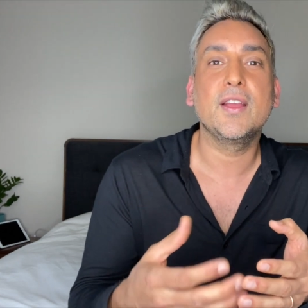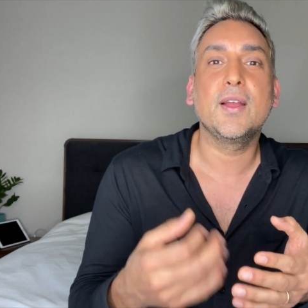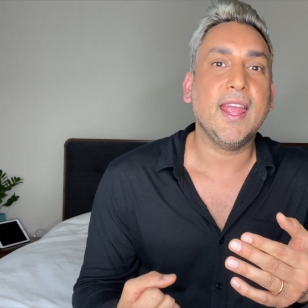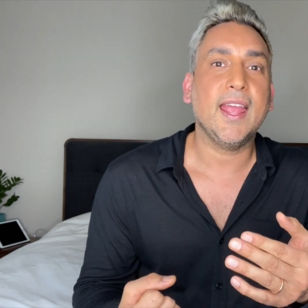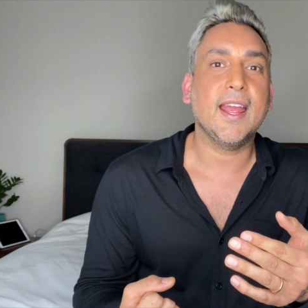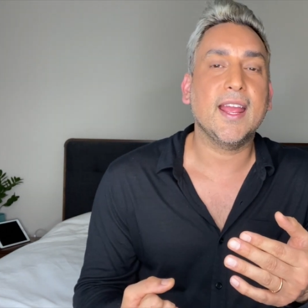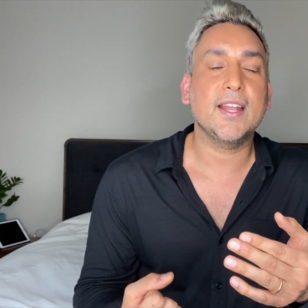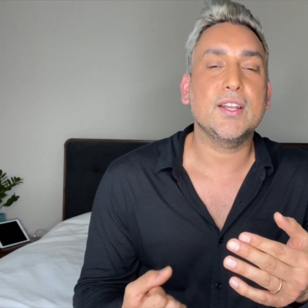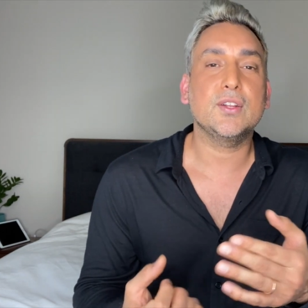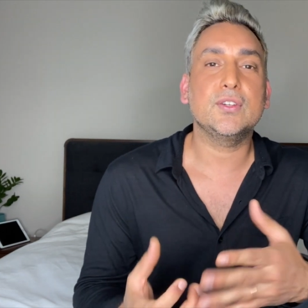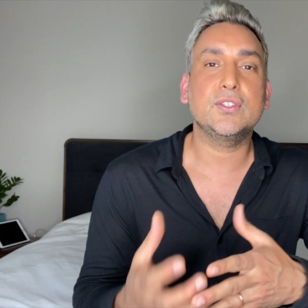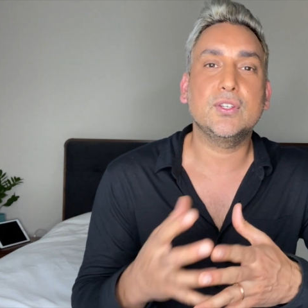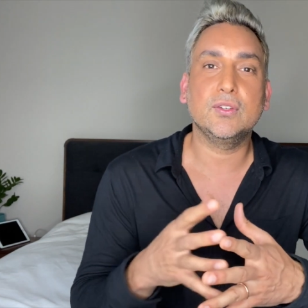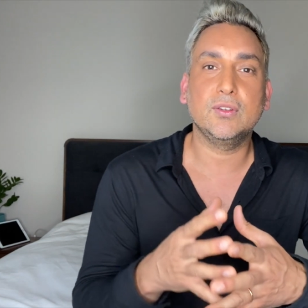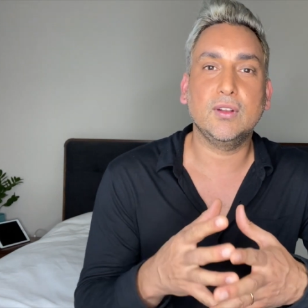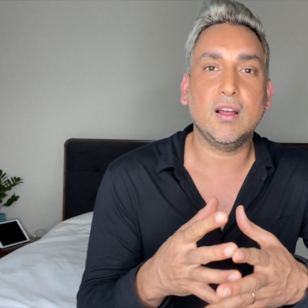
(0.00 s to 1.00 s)
And
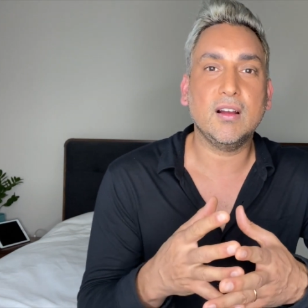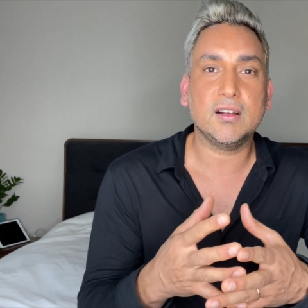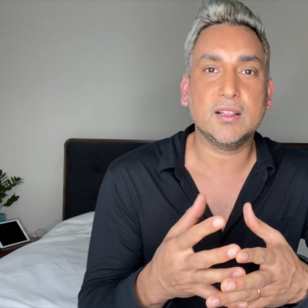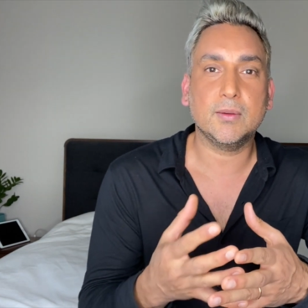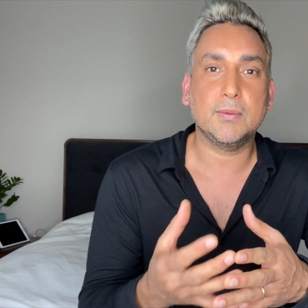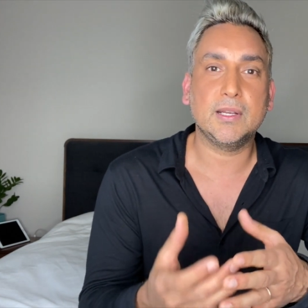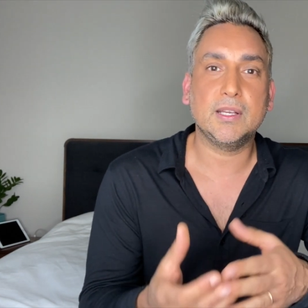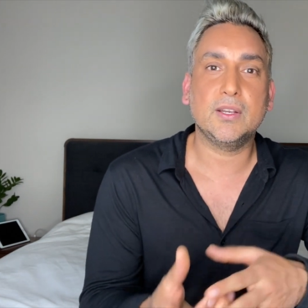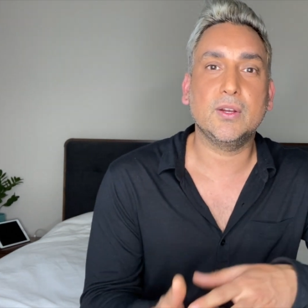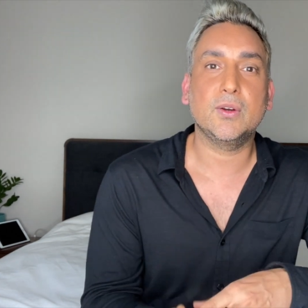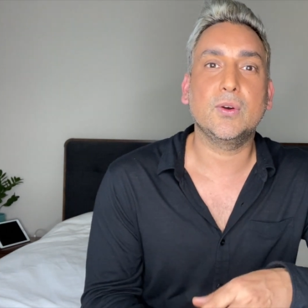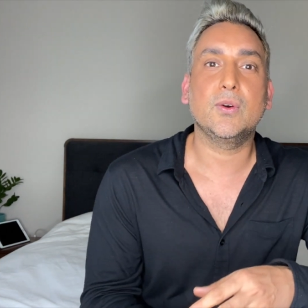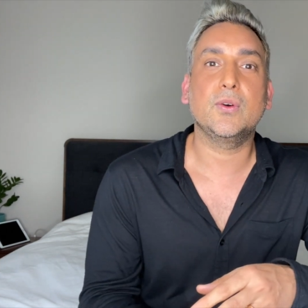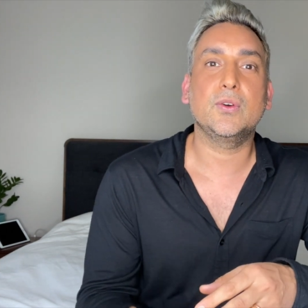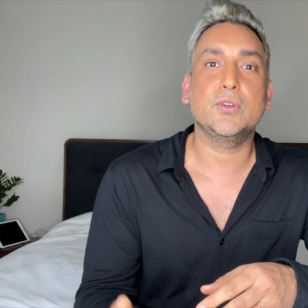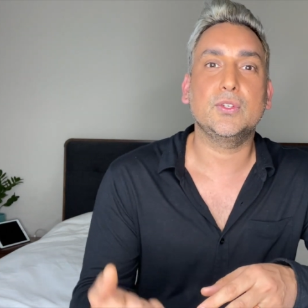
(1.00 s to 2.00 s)
to lock the
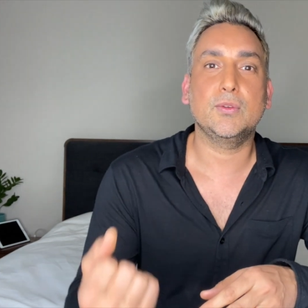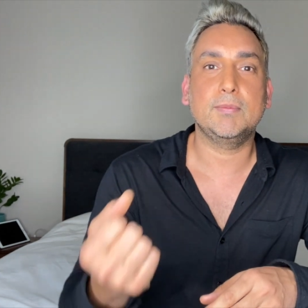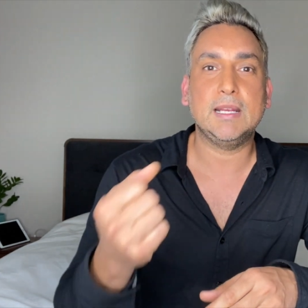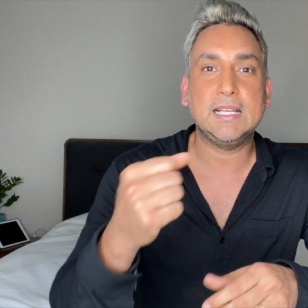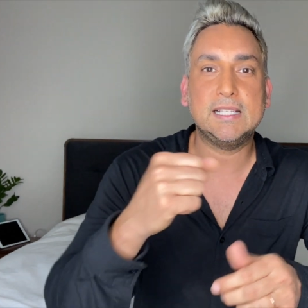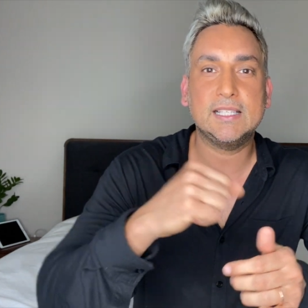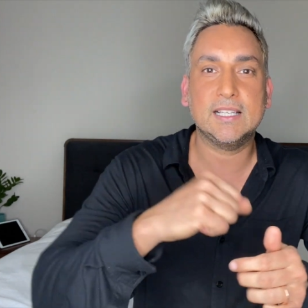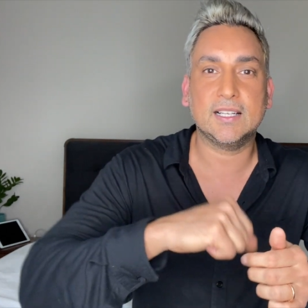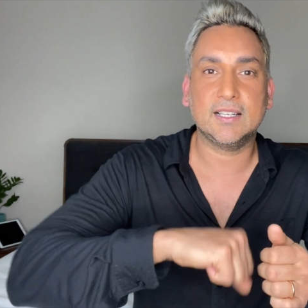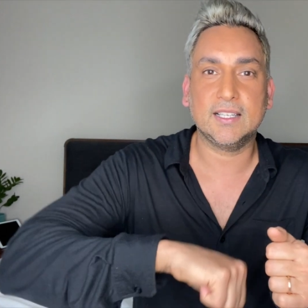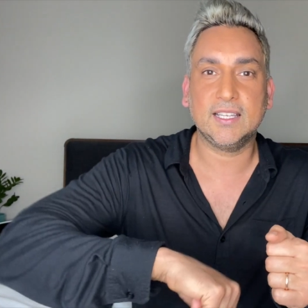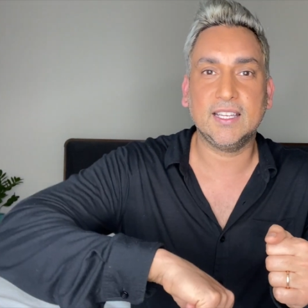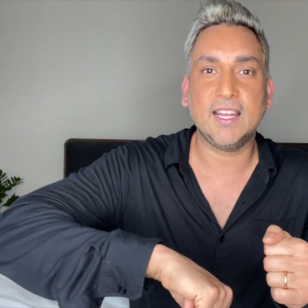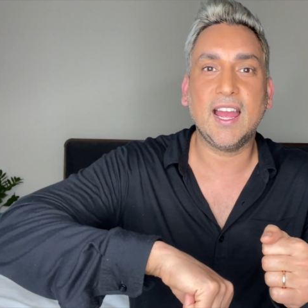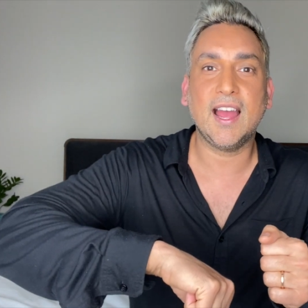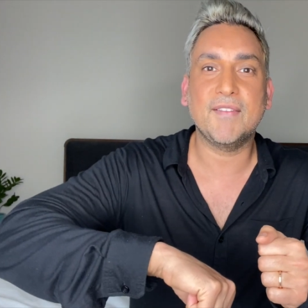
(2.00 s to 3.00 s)
window, you
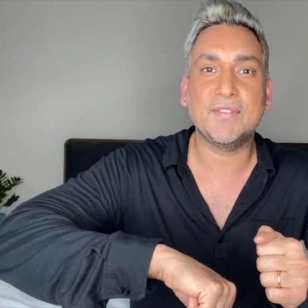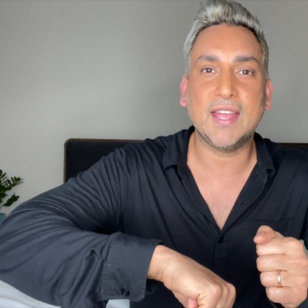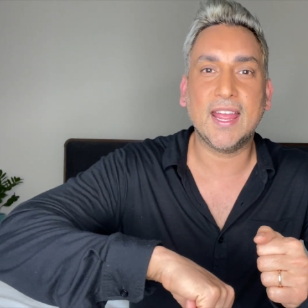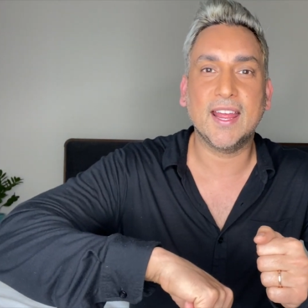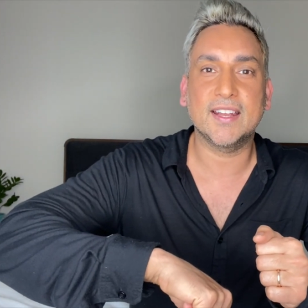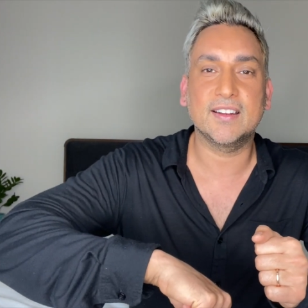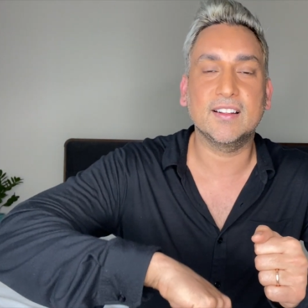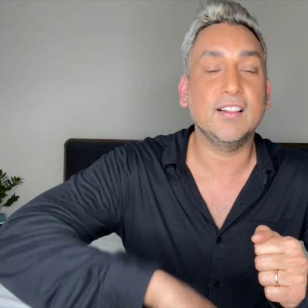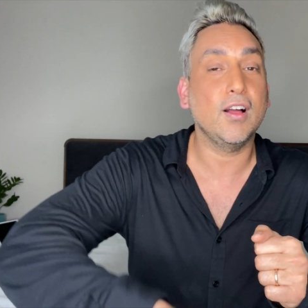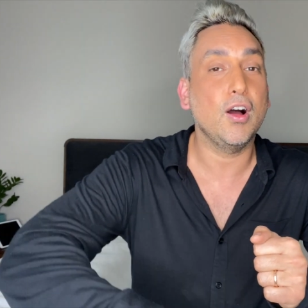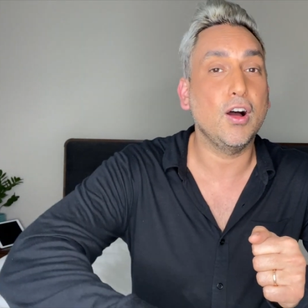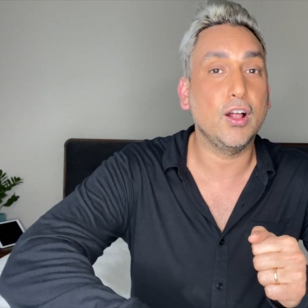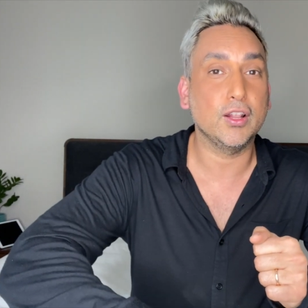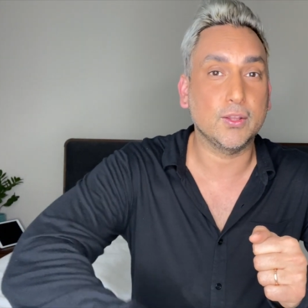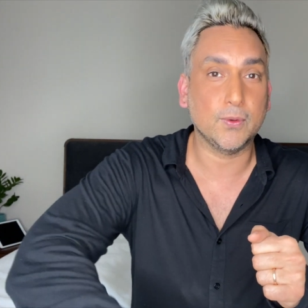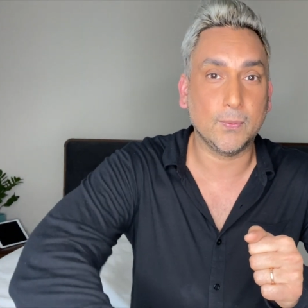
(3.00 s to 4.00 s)
basically have the handle
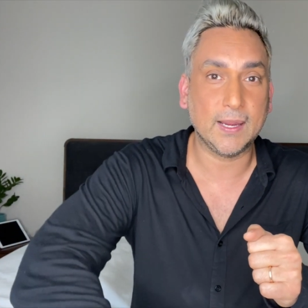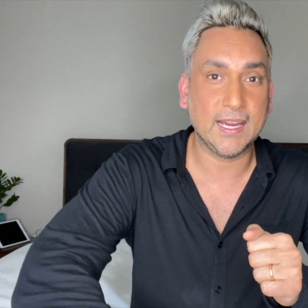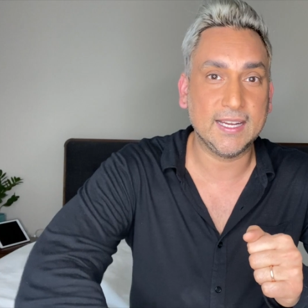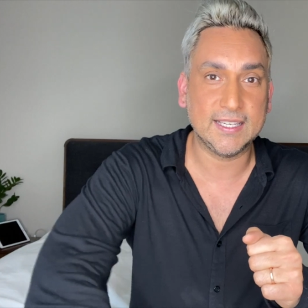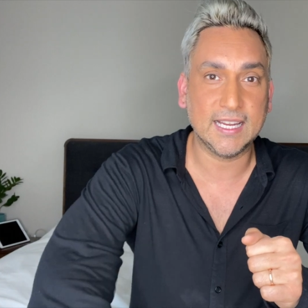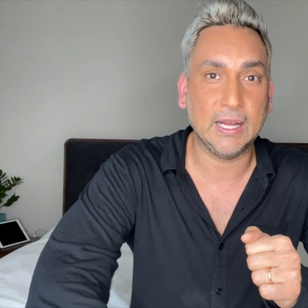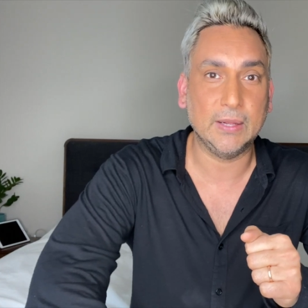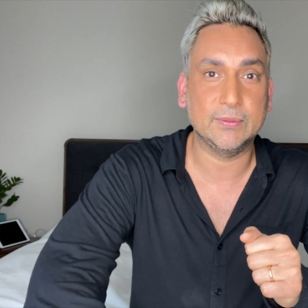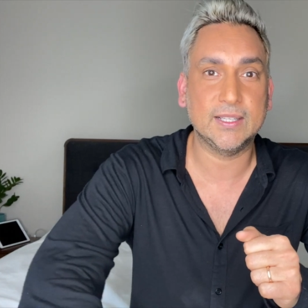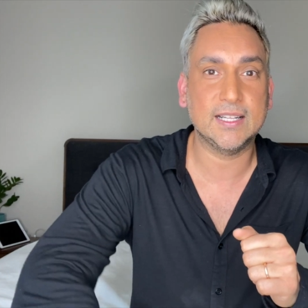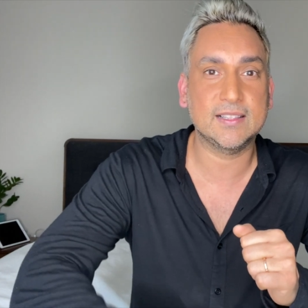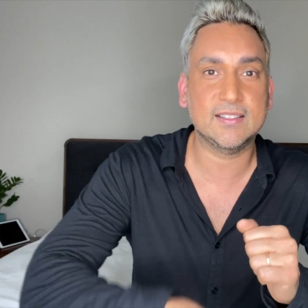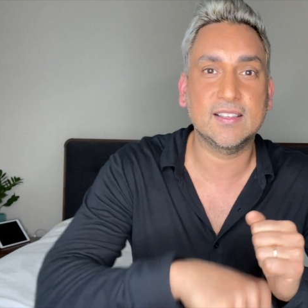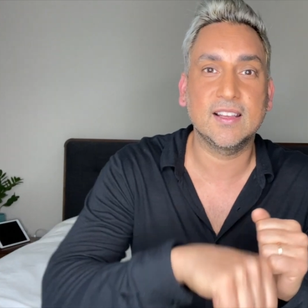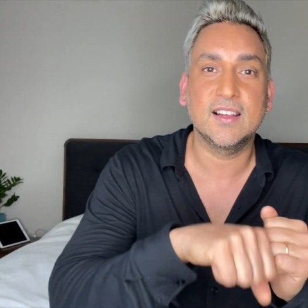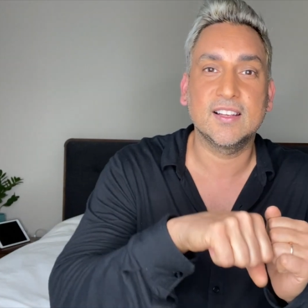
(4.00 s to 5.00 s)
all the way down.
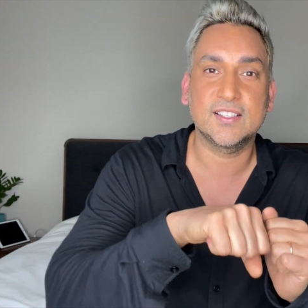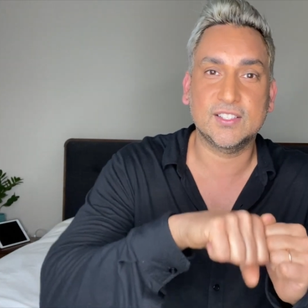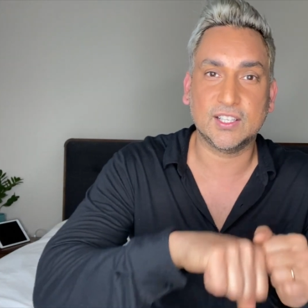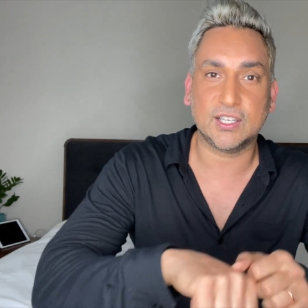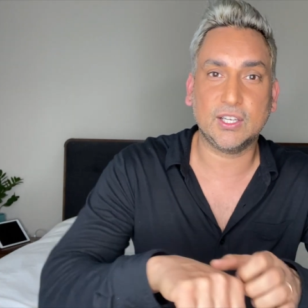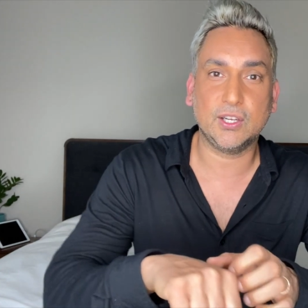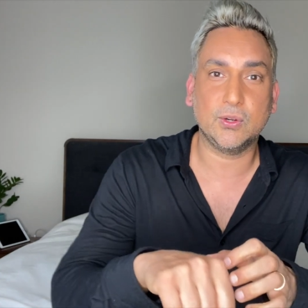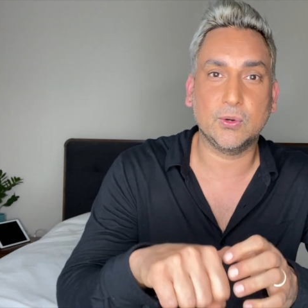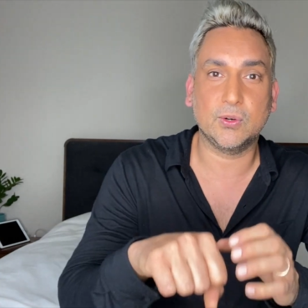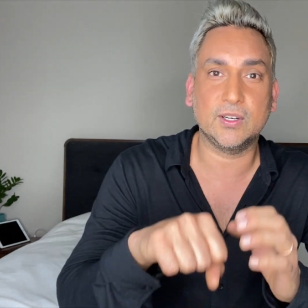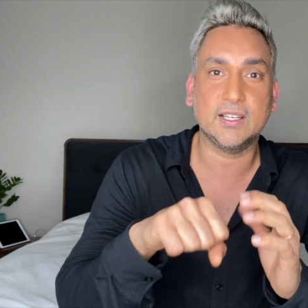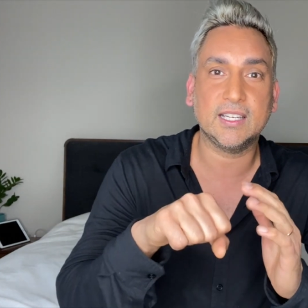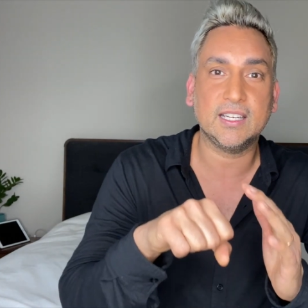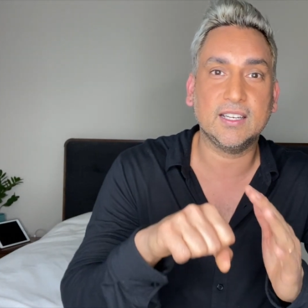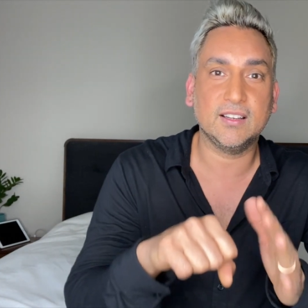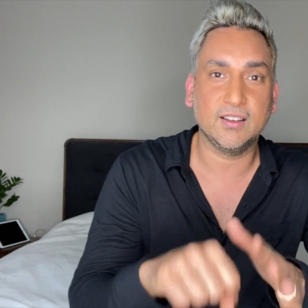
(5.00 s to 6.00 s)
That's
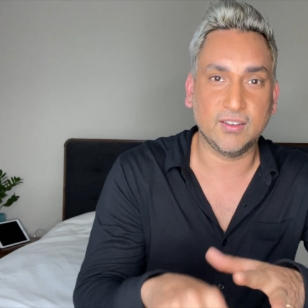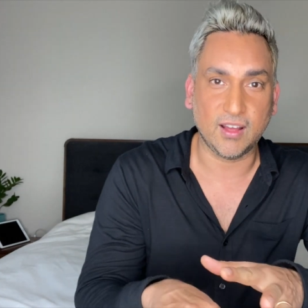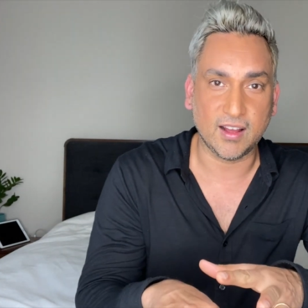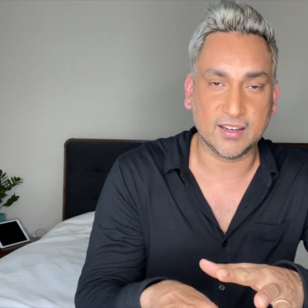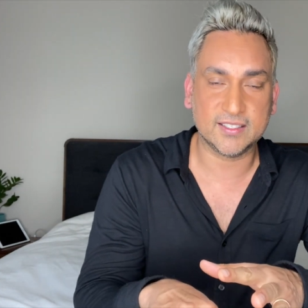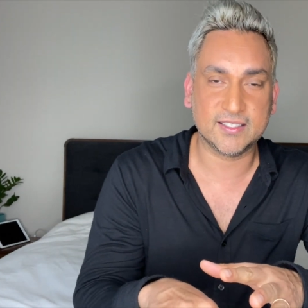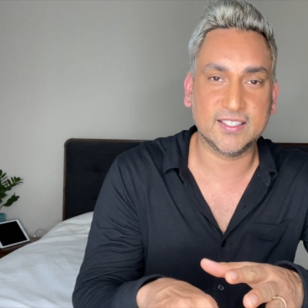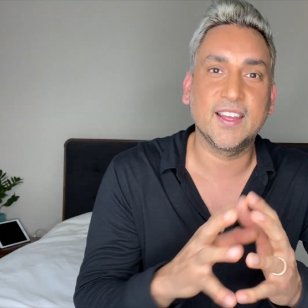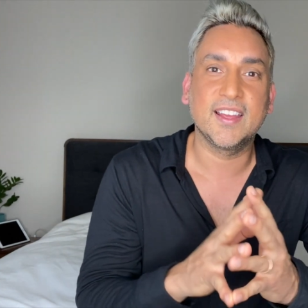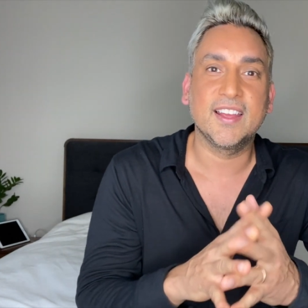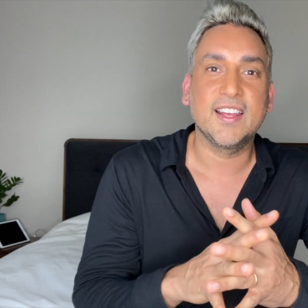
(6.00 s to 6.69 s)
securely locked.